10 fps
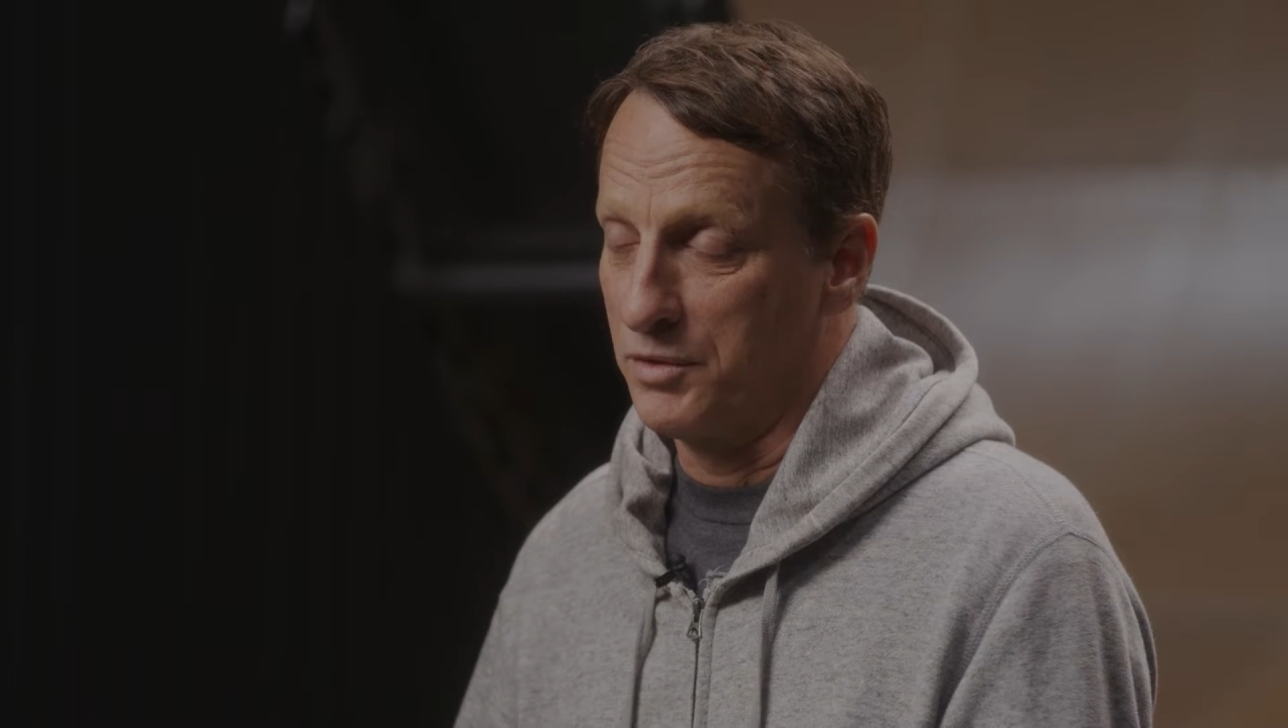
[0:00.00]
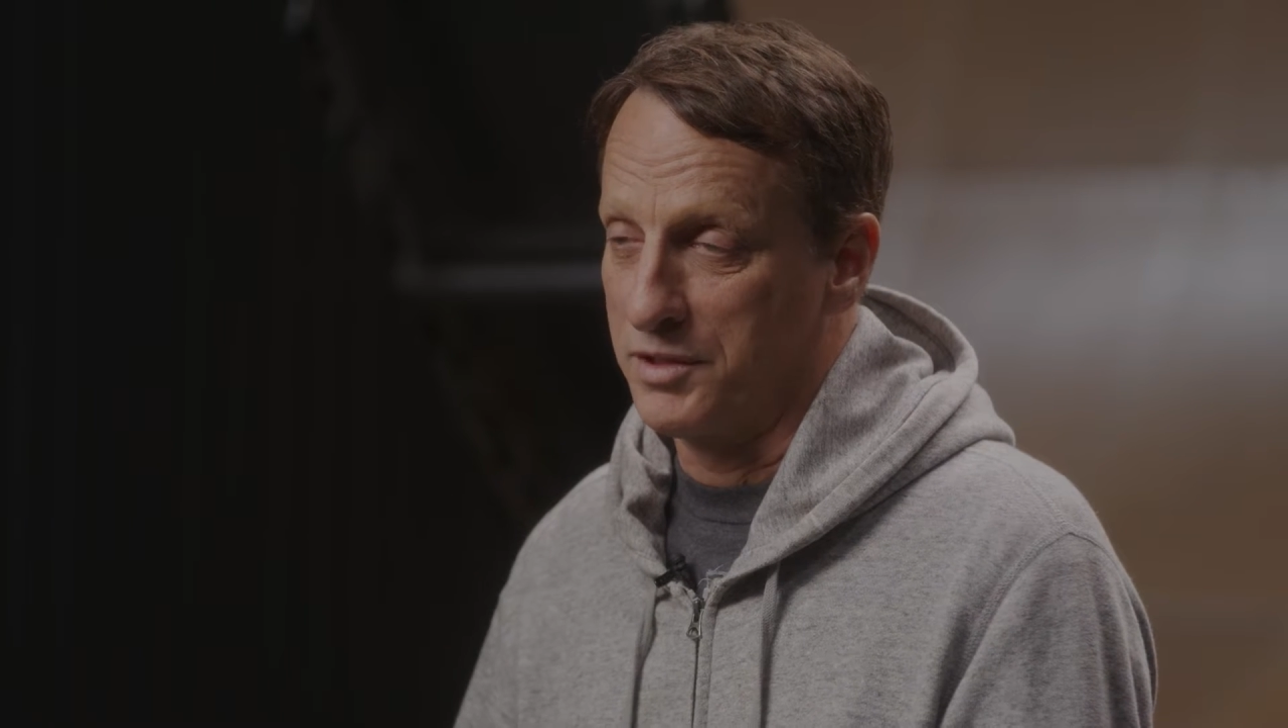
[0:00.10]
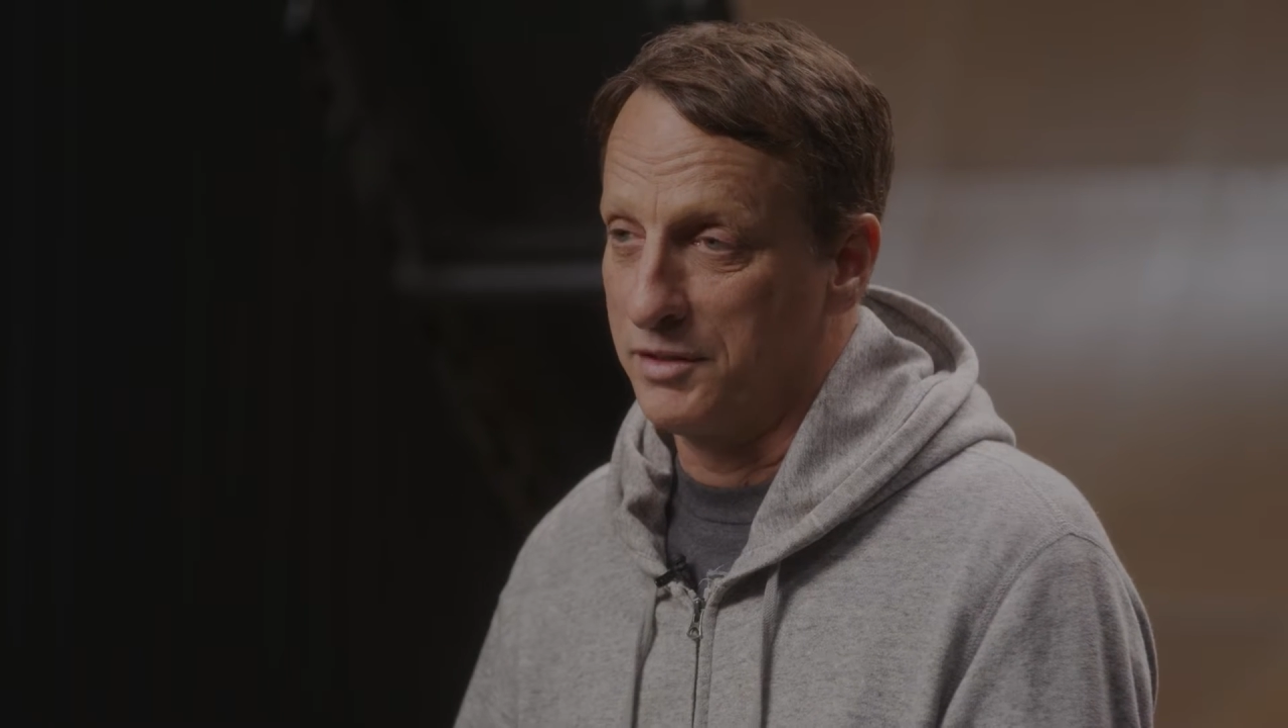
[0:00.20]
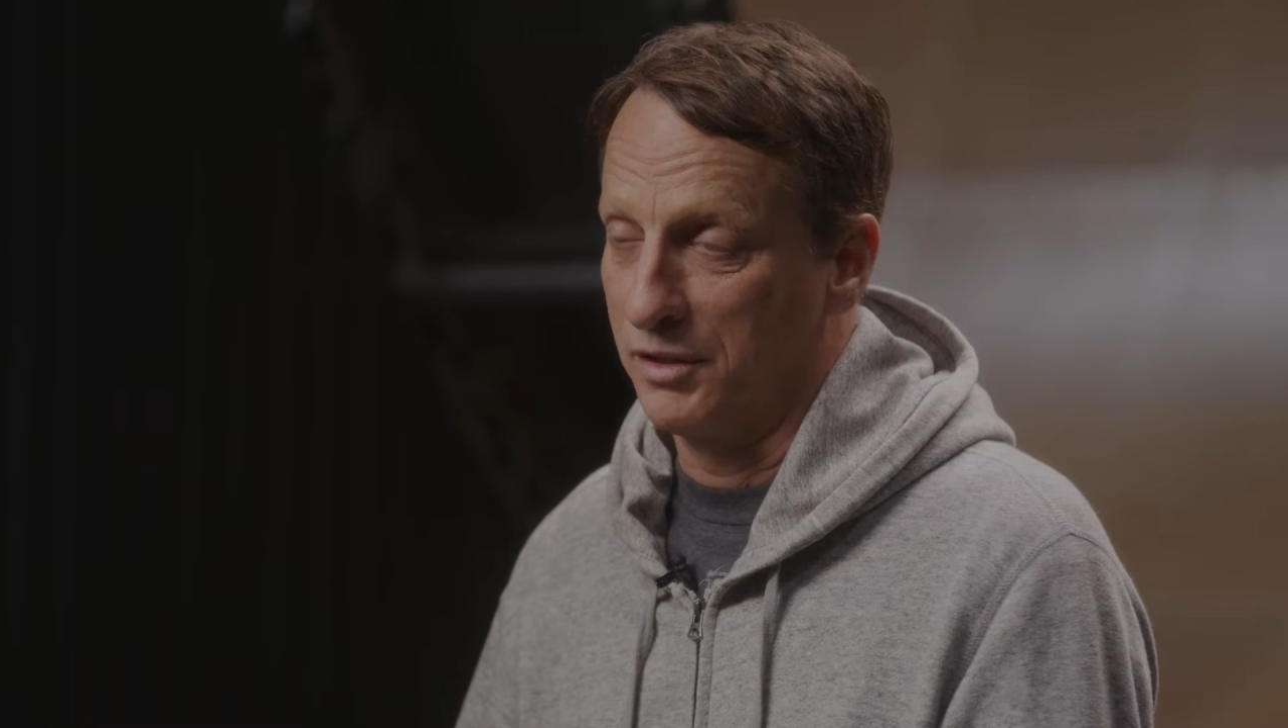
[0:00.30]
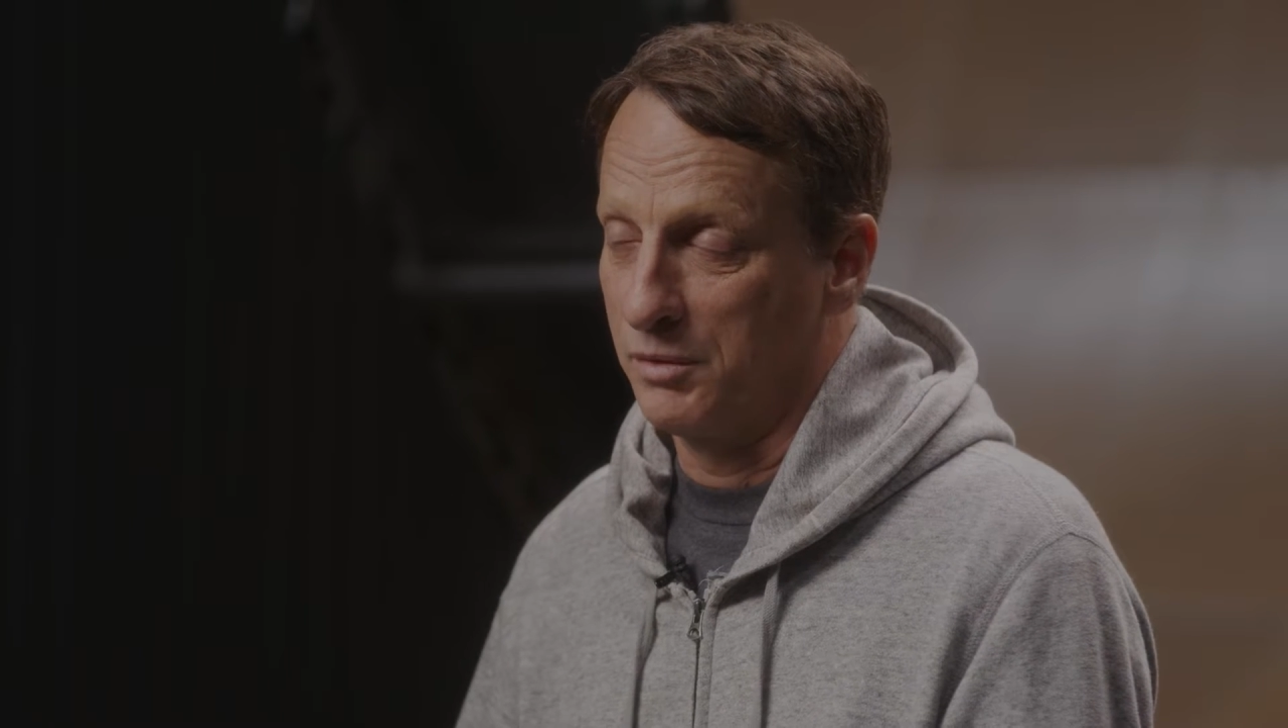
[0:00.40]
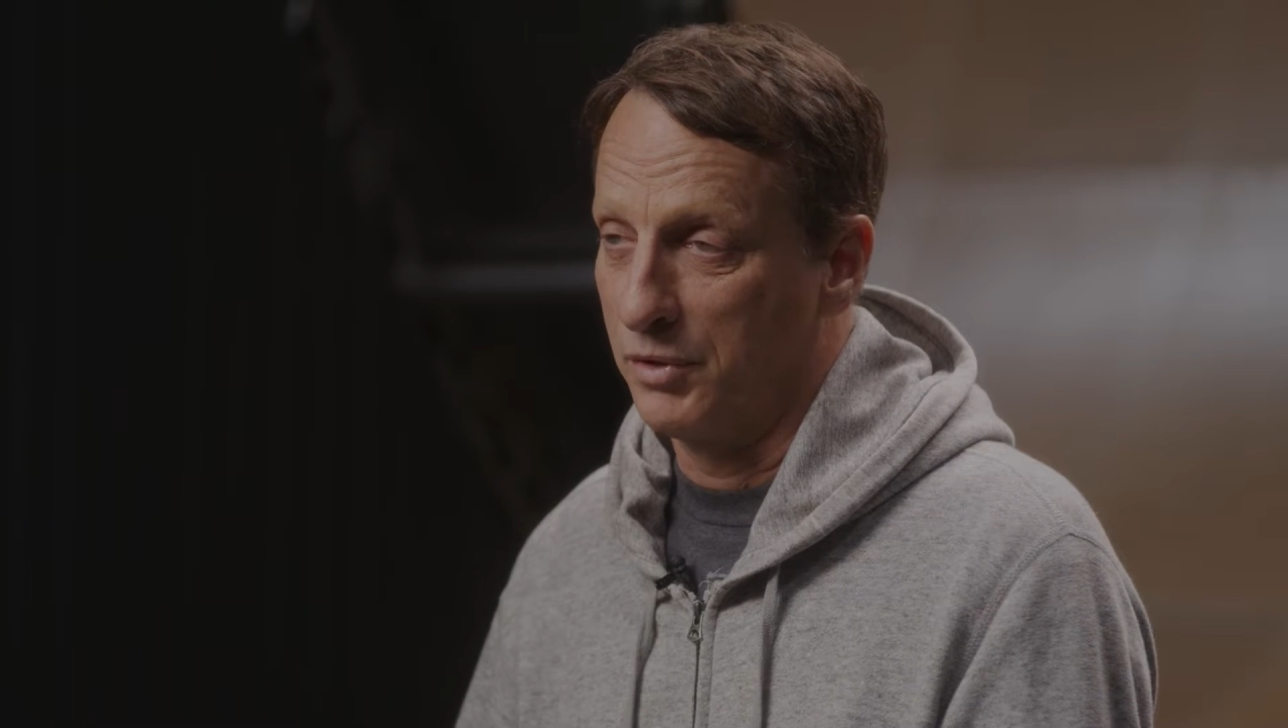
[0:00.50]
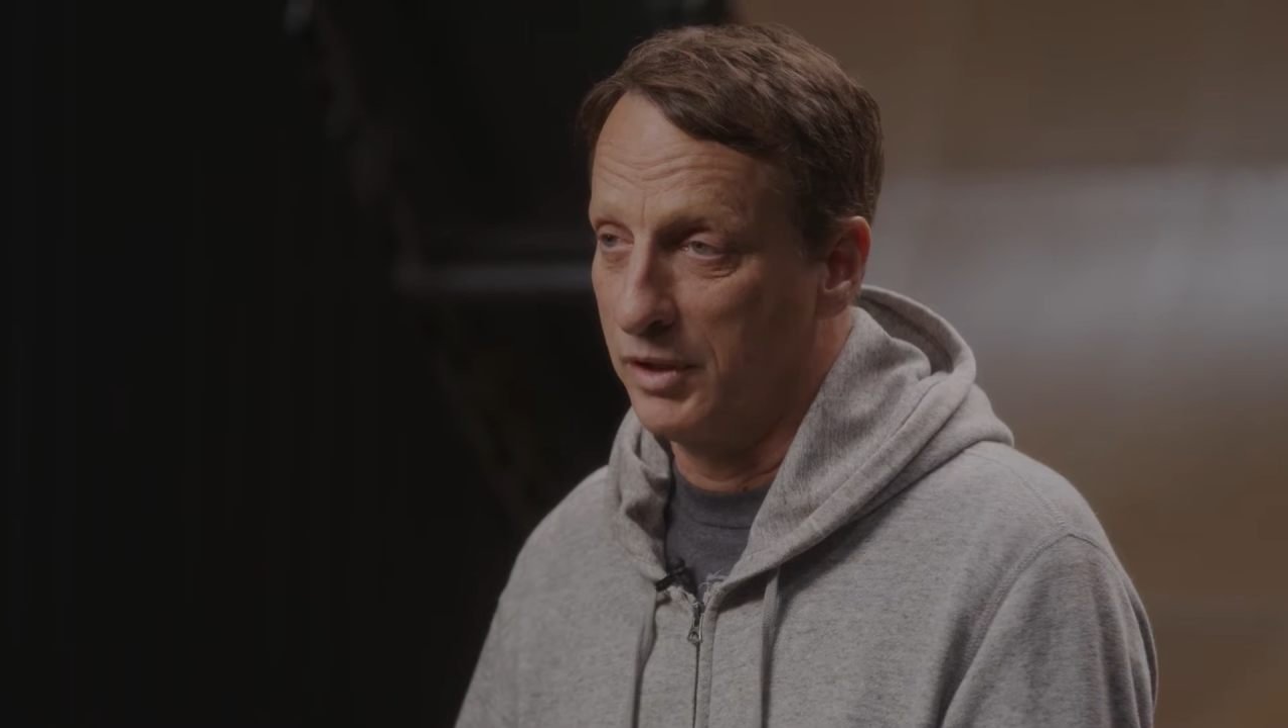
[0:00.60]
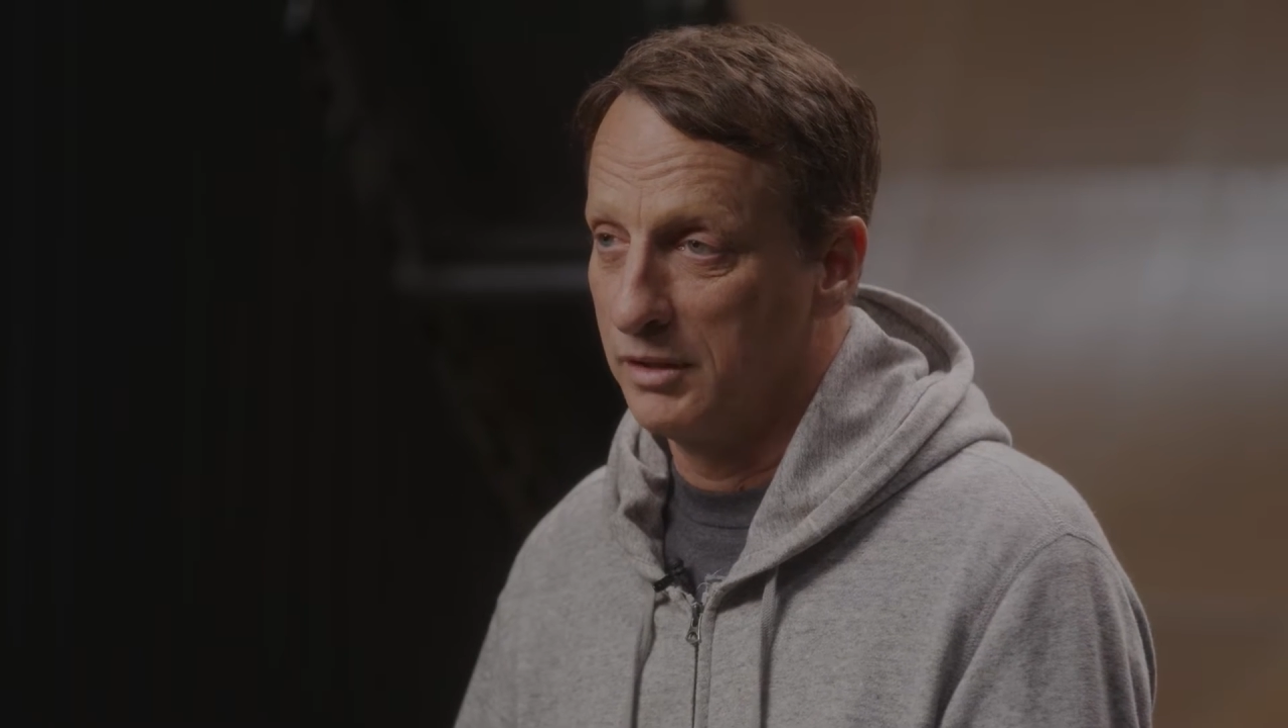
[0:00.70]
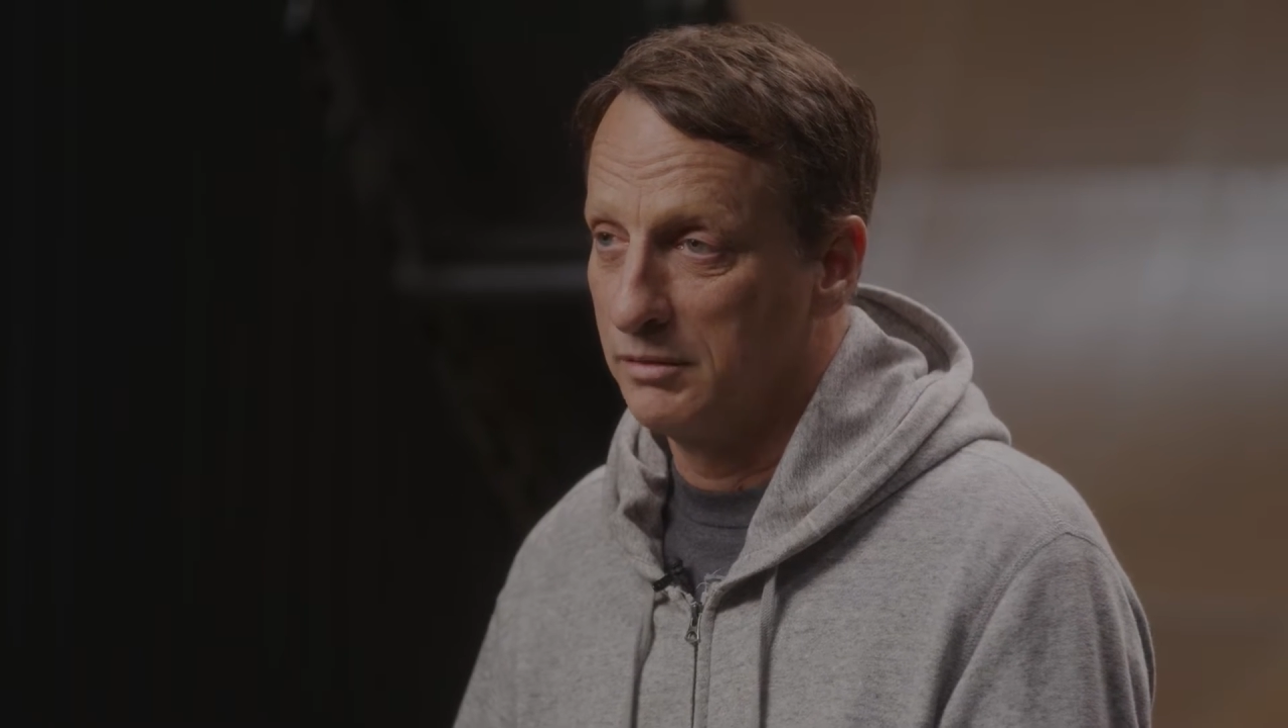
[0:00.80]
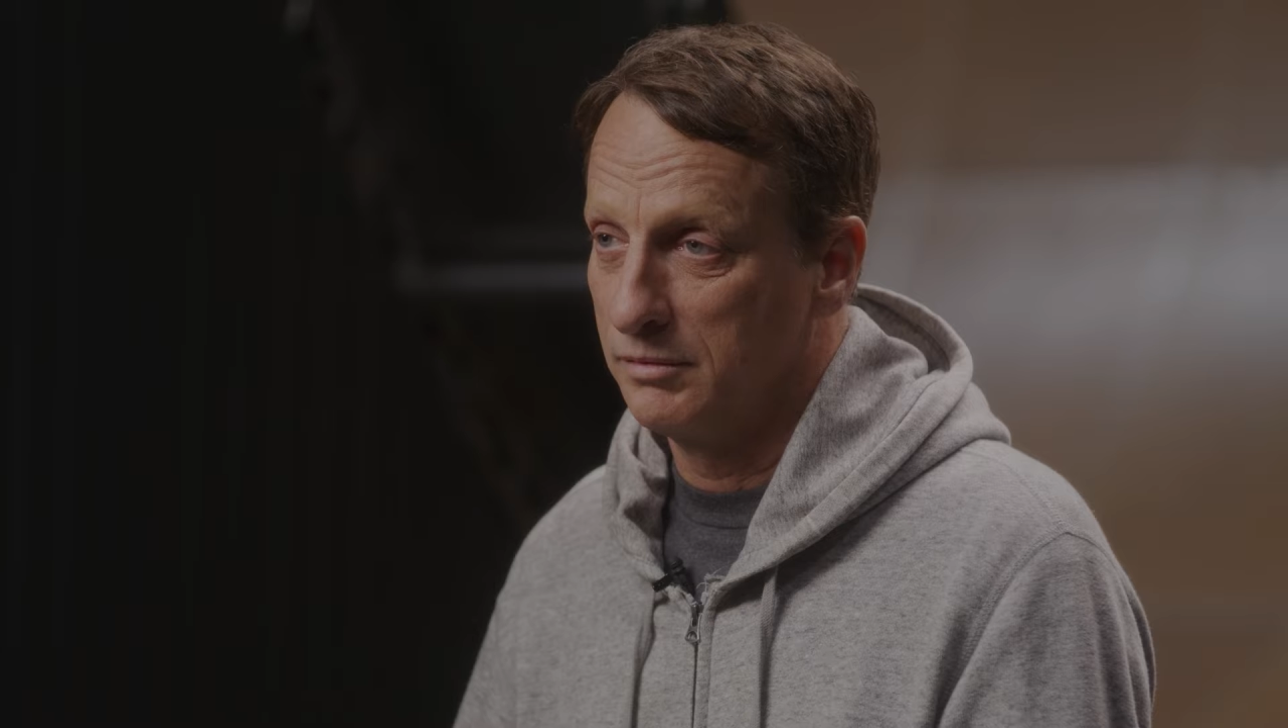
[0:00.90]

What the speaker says: was the turning point,